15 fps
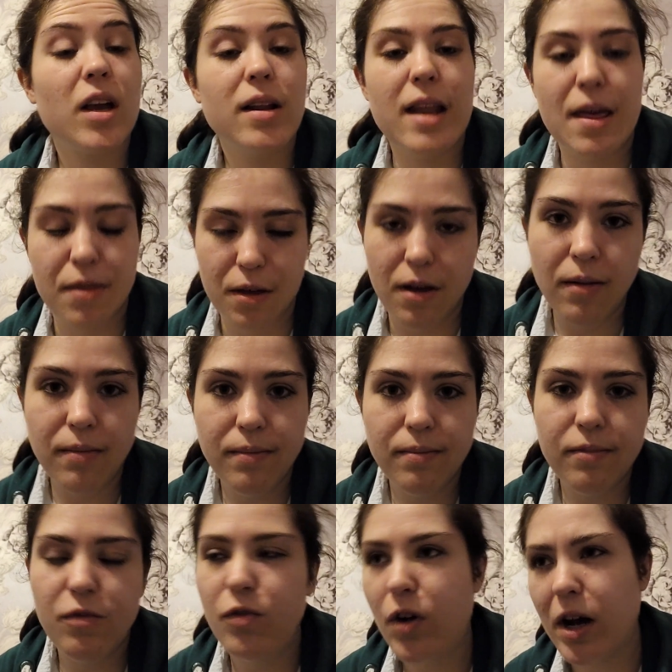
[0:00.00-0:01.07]
leather,
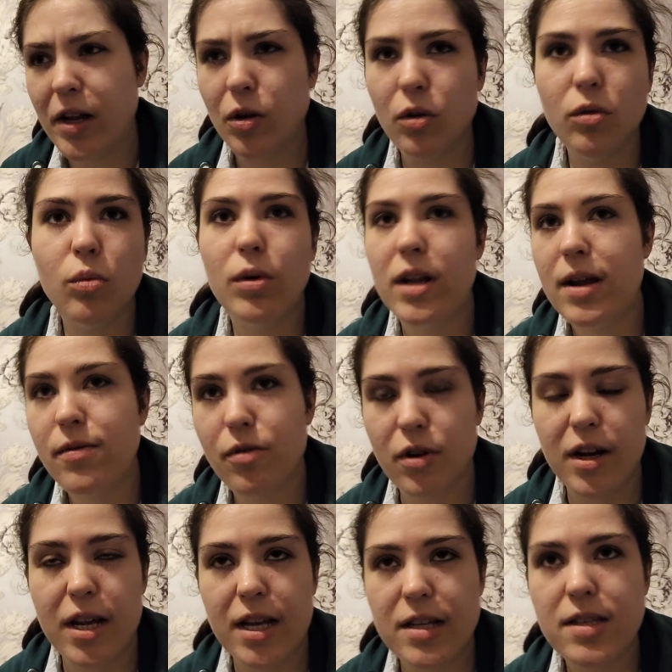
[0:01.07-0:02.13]
vinyl, whatever
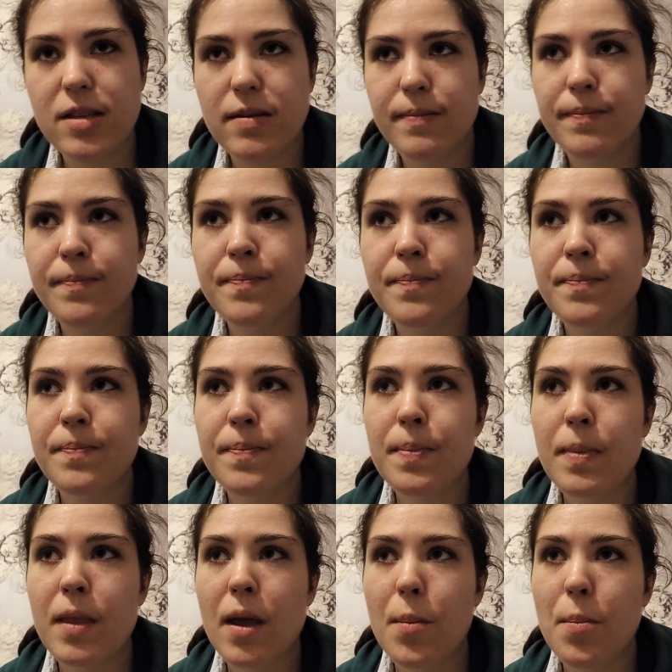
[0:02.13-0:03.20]
it is.
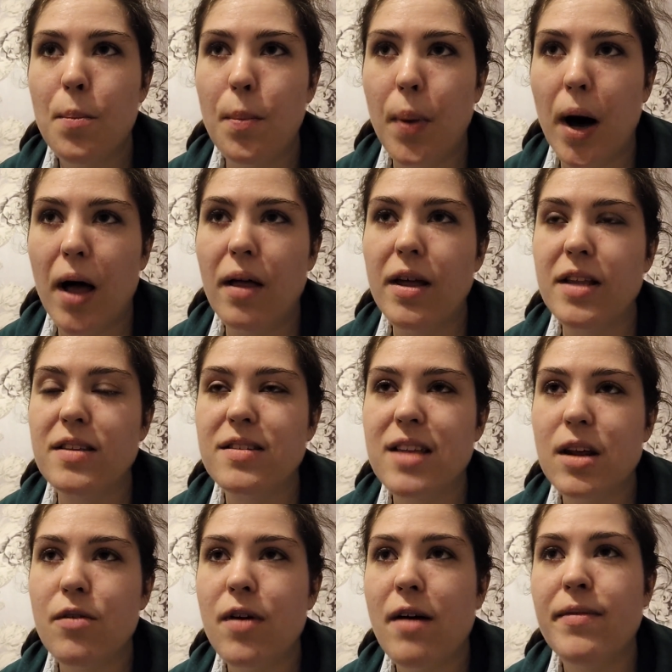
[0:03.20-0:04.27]
But
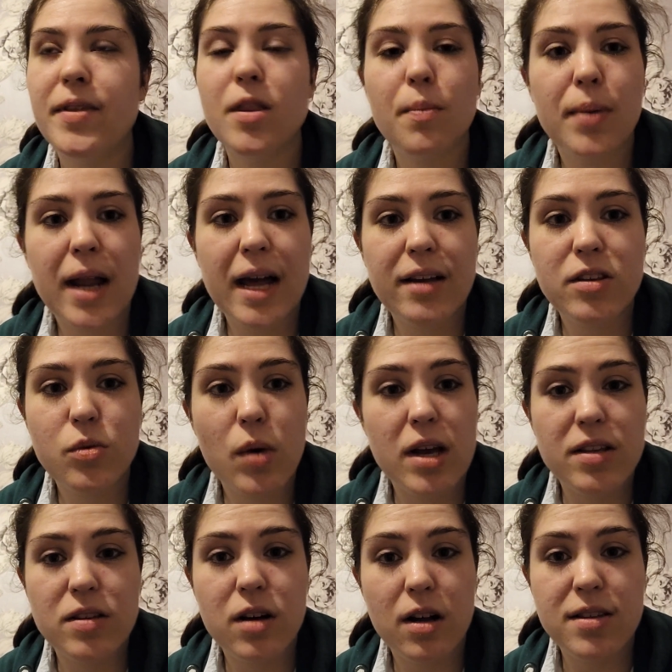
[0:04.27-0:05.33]
instead of having the black
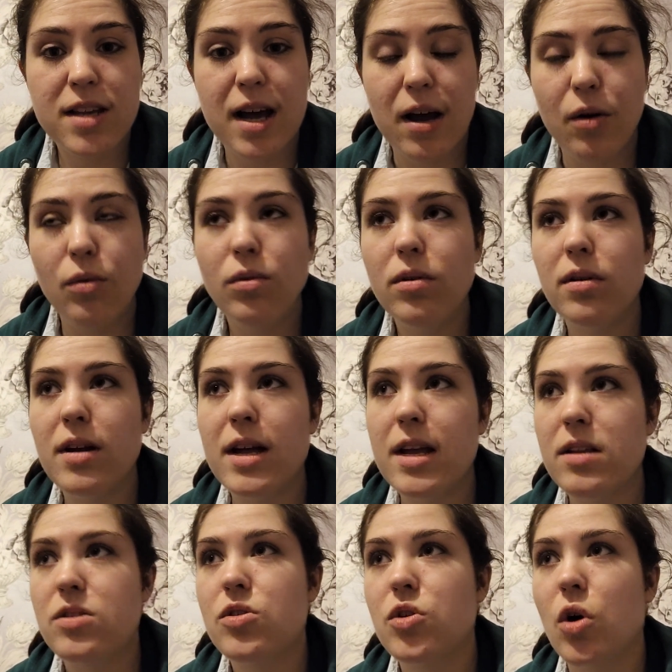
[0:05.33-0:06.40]
squares cut out,
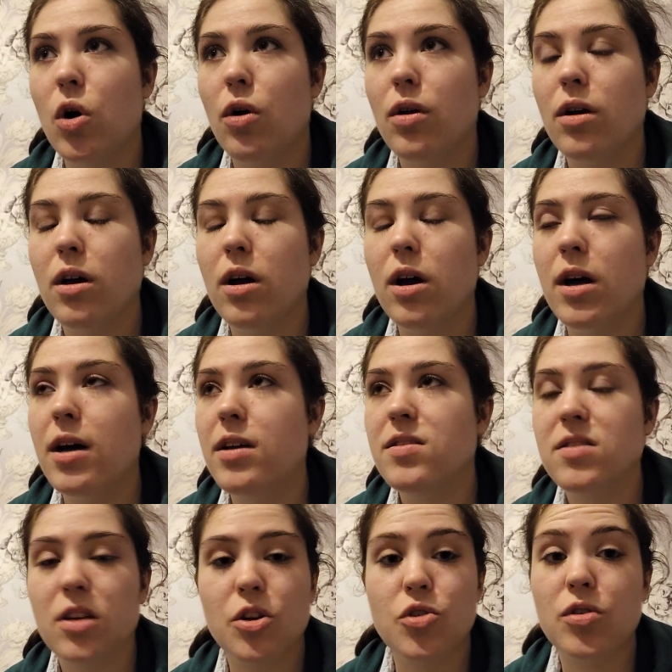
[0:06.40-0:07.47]
it's got a
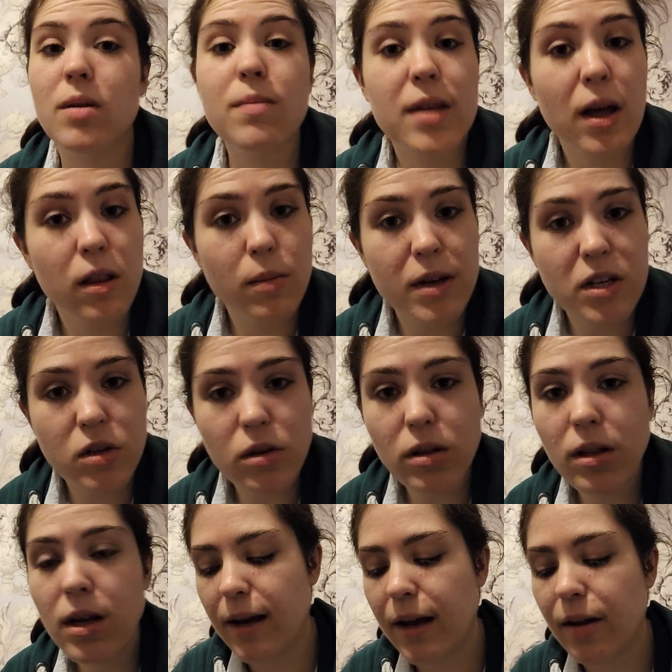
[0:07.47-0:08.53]
stud trim down the middle.
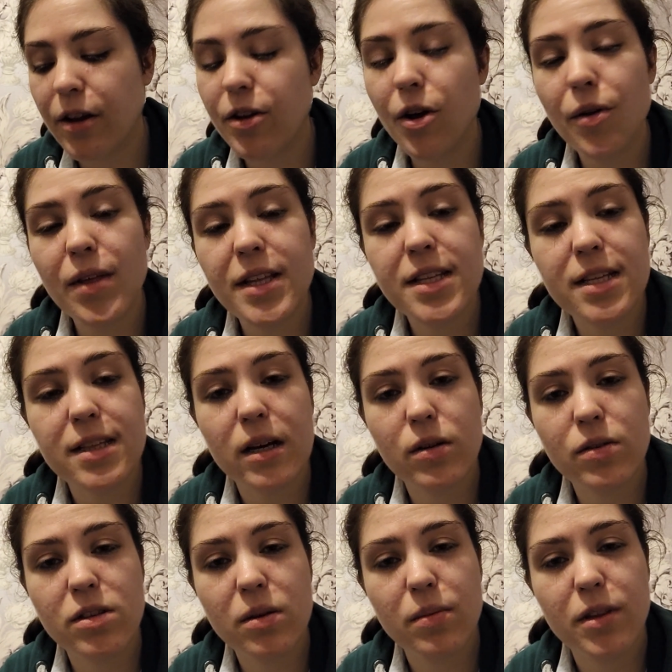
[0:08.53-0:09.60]
And I know they did that
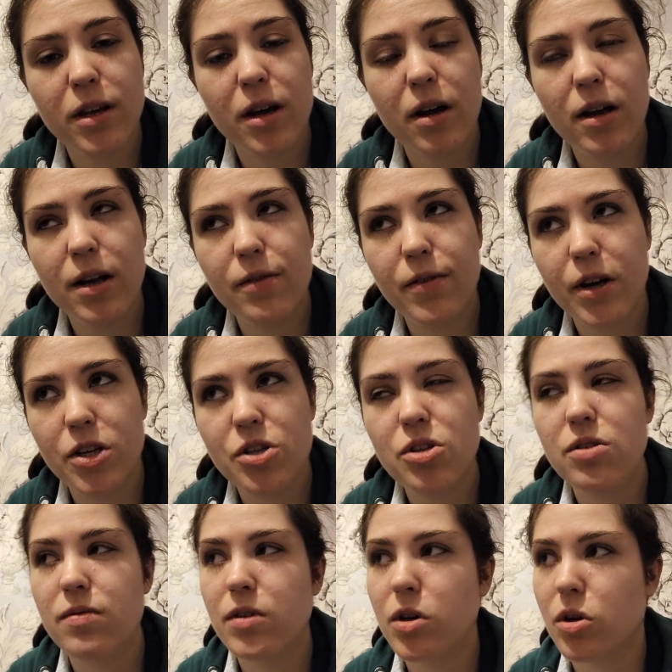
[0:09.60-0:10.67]
on some of the earlier versions
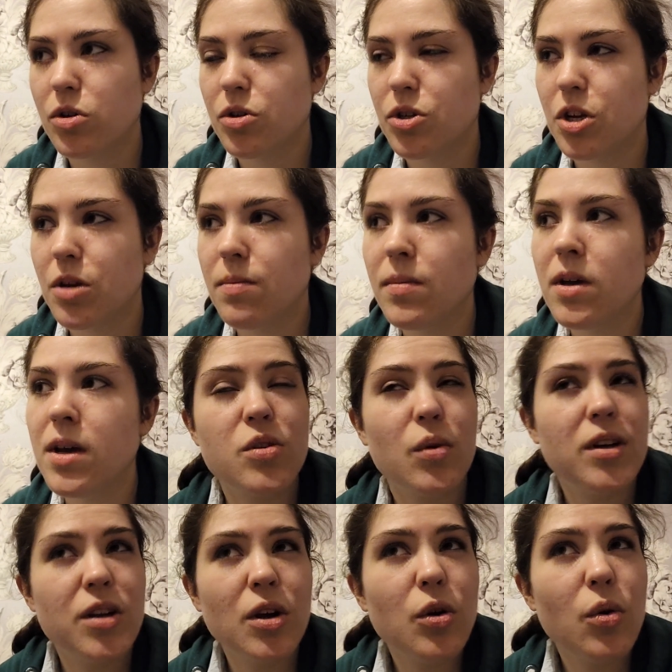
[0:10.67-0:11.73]
of the costume. So I
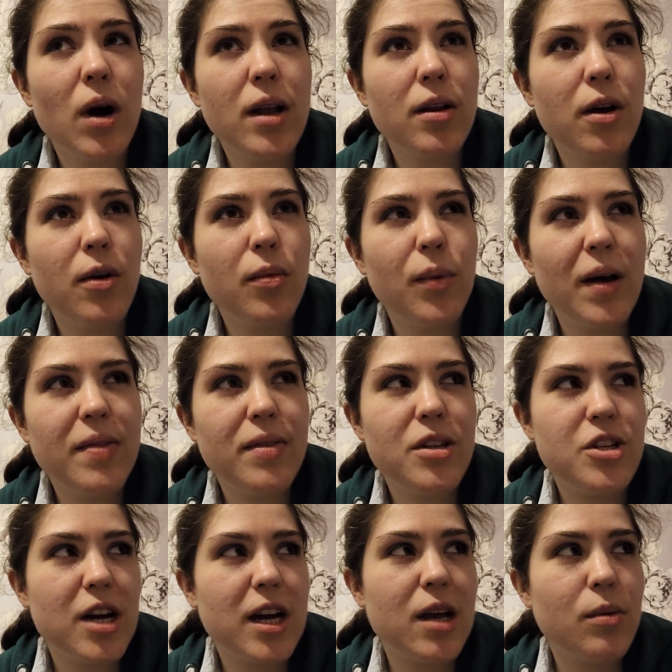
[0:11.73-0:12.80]
don't quite know when the
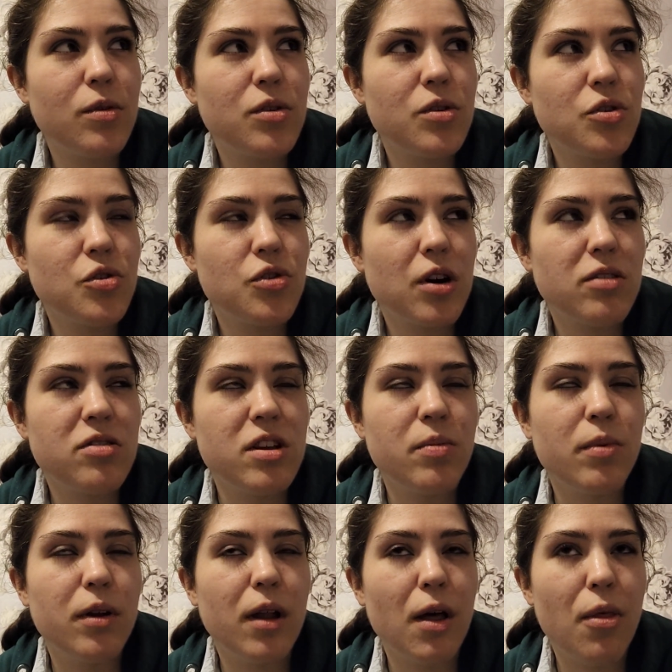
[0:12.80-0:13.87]
jacket was constructed,
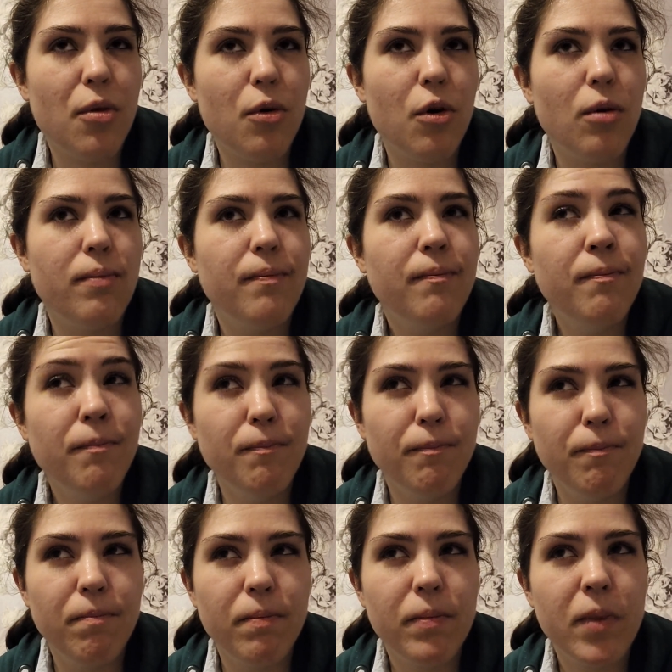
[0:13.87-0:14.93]
but I thought,
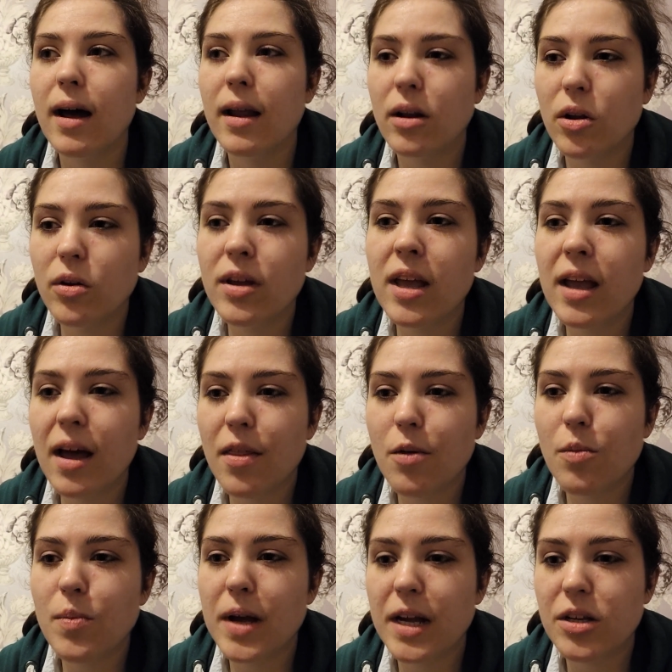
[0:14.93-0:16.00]
And looking at the
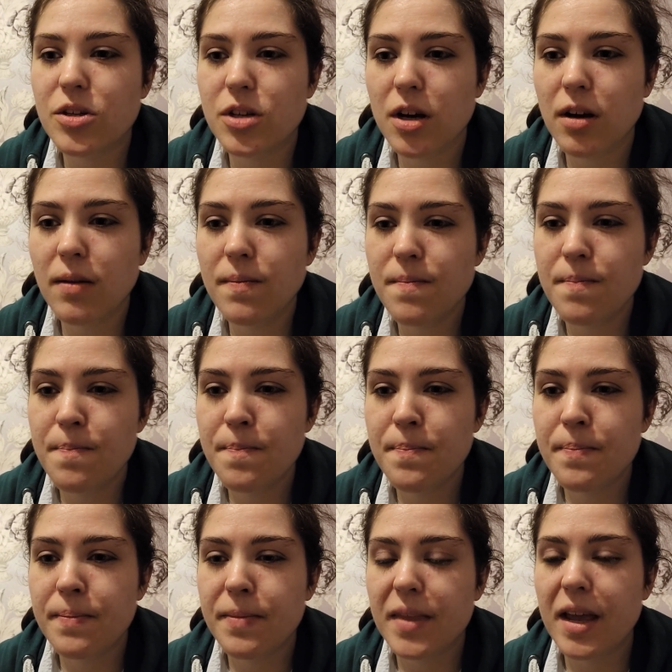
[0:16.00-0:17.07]
picture,
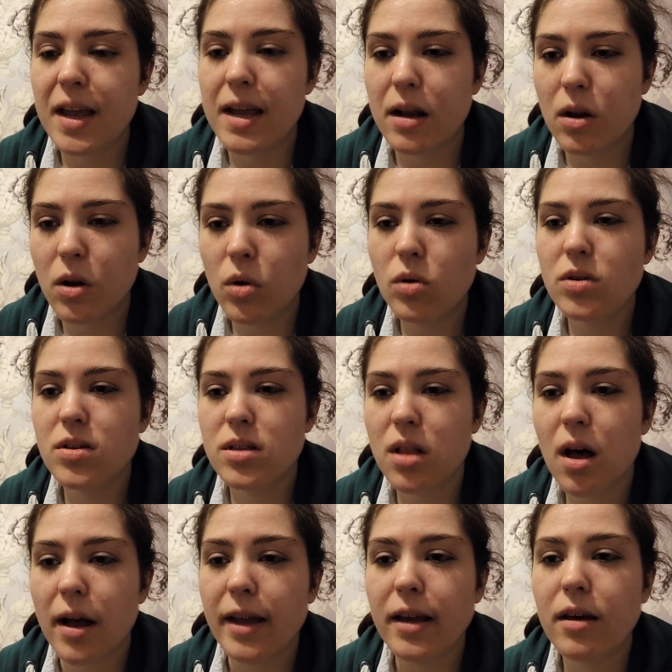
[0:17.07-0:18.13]
it looks
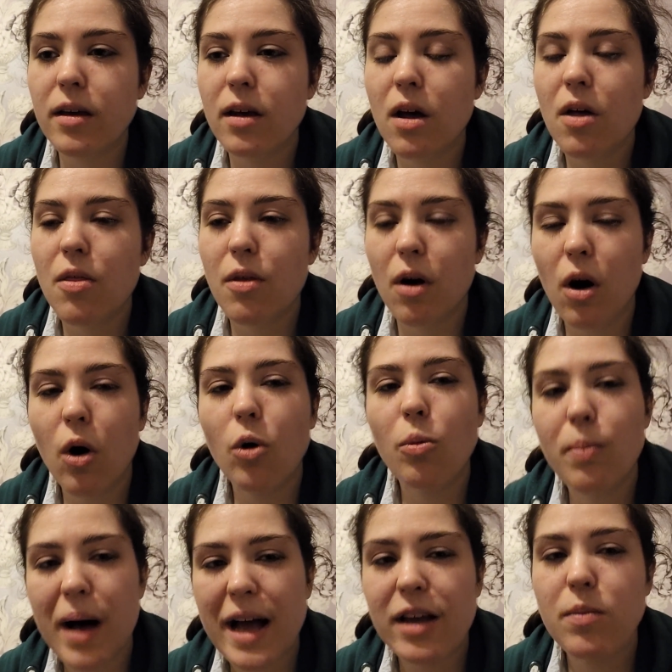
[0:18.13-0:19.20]
like the whole
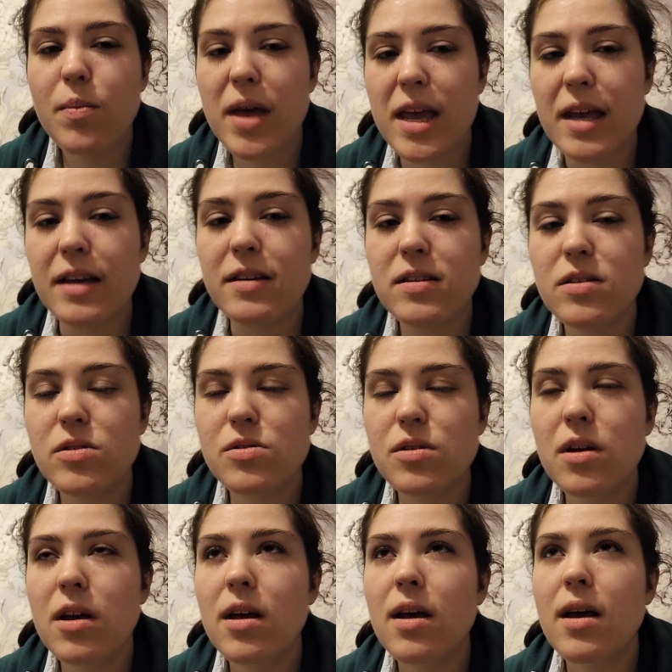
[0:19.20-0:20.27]
back piece
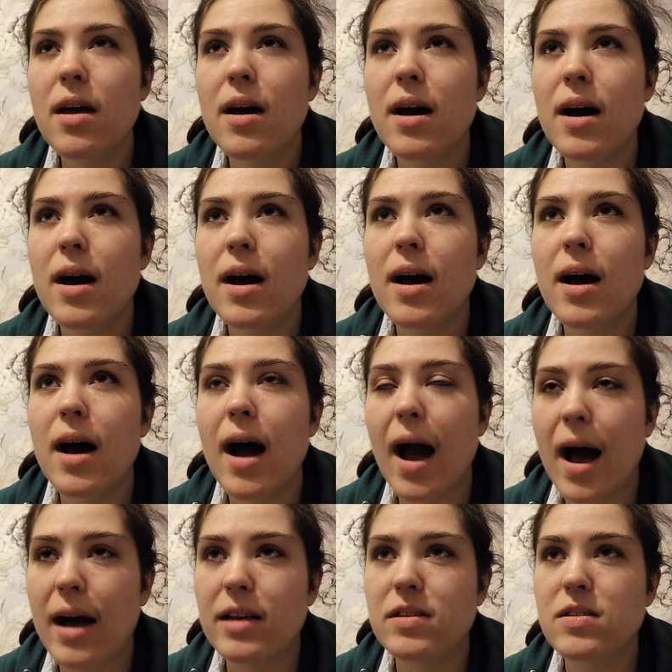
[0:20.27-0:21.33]

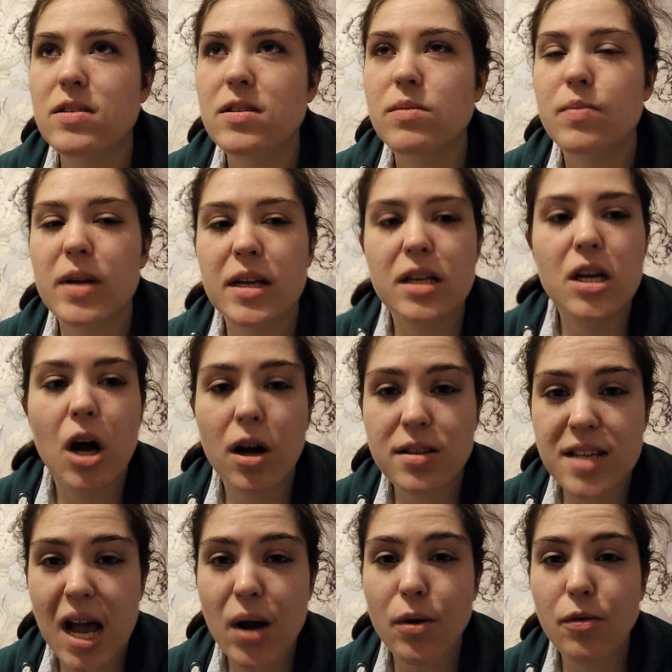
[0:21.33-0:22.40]
has been
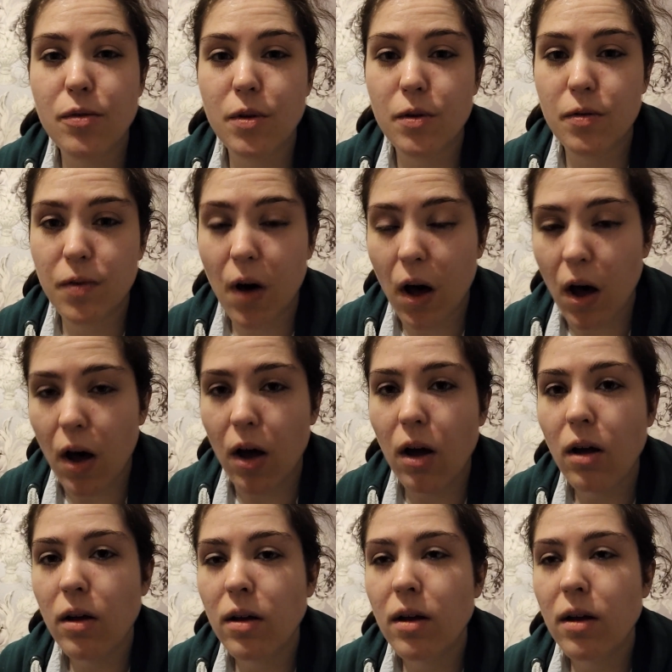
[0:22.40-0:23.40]
cut out of the fur